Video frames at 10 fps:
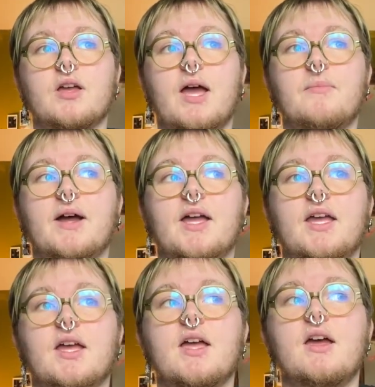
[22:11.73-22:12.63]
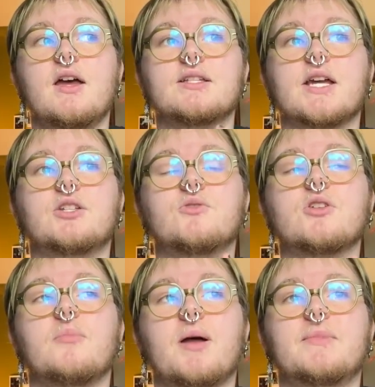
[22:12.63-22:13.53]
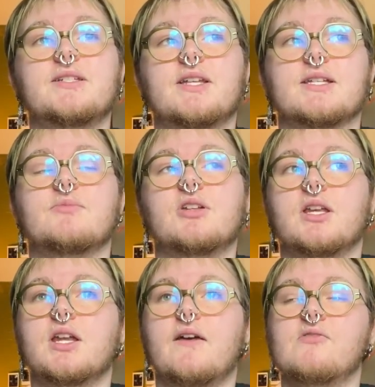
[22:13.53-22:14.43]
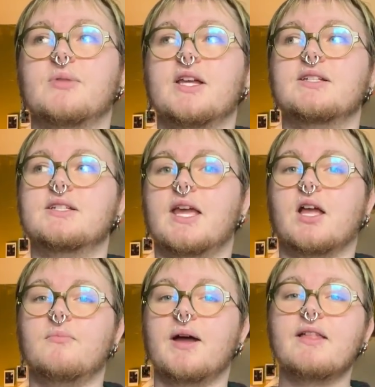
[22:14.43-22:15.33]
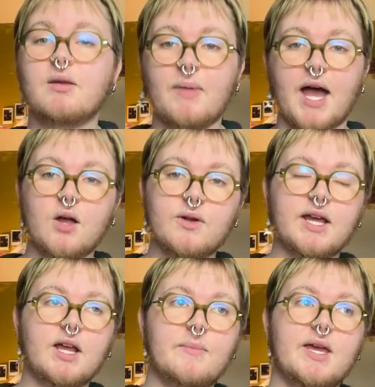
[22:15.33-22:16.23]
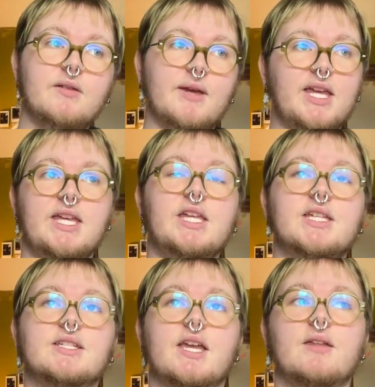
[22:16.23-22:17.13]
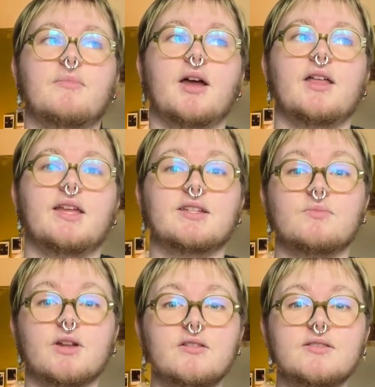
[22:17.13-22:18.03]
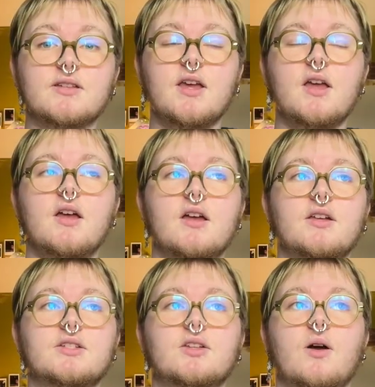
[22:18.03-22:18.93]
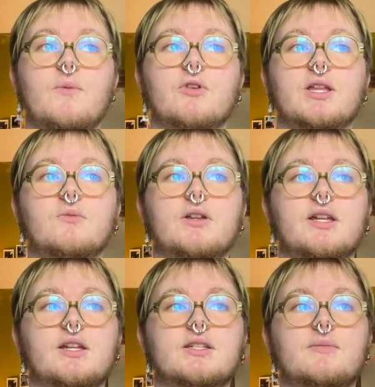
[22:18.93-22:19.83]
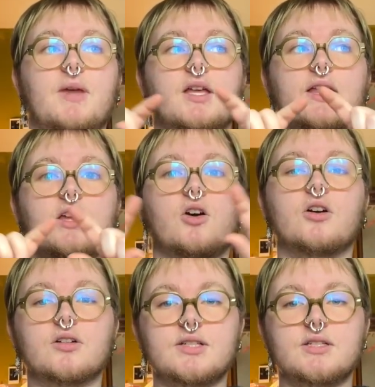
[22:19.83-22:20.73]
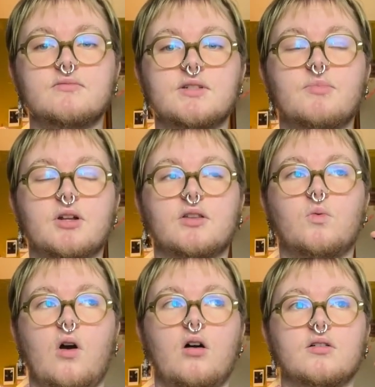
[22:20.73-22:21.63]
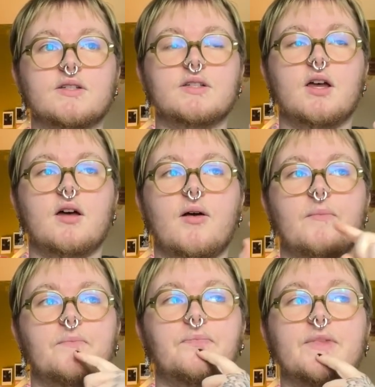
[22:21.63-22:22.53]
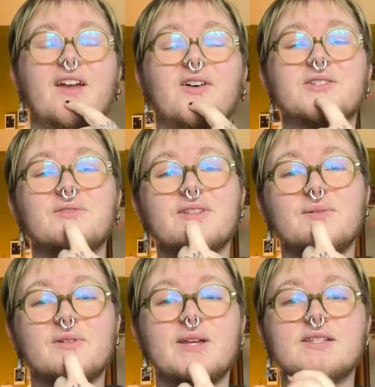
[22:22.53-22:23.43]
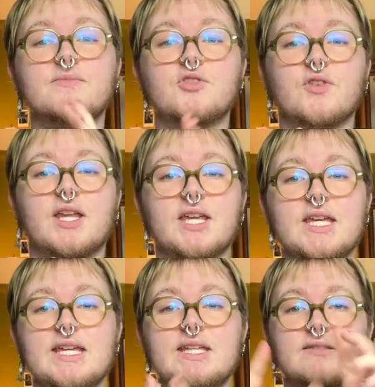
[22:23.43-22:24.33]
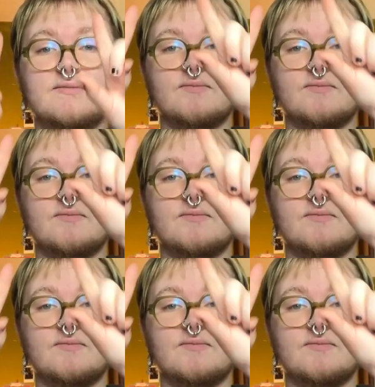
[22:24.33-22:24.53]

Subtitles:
At my tattoo shop, I'm in desperate need of a place to hang up my like bag when I come in, my keys, and my like sweaters. So I'm really wanting to make like hooks to put on the walls. I also really want to make some trinket